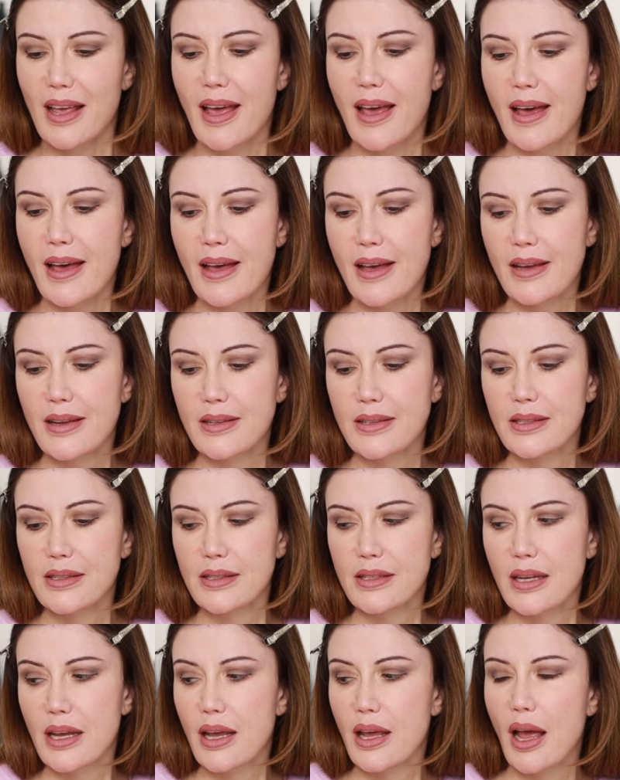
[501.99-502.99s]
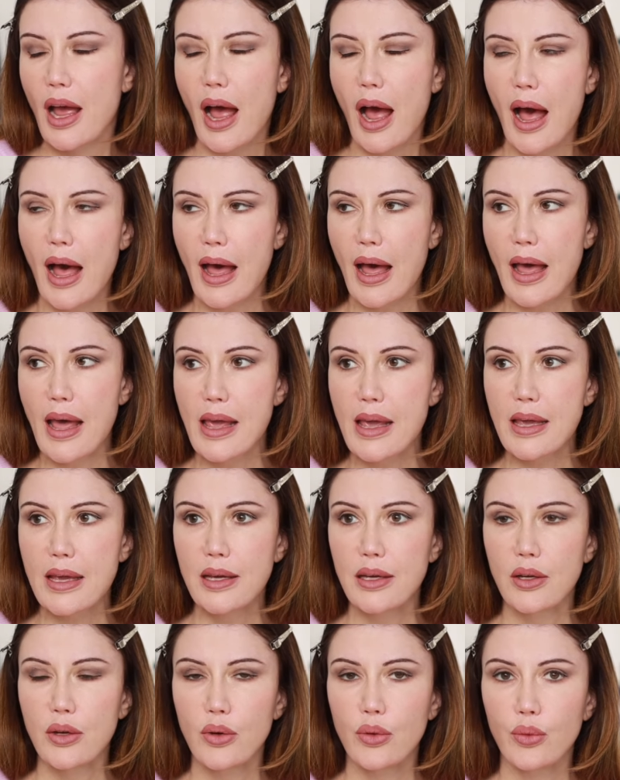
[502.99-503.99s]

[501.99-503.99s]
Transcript: And I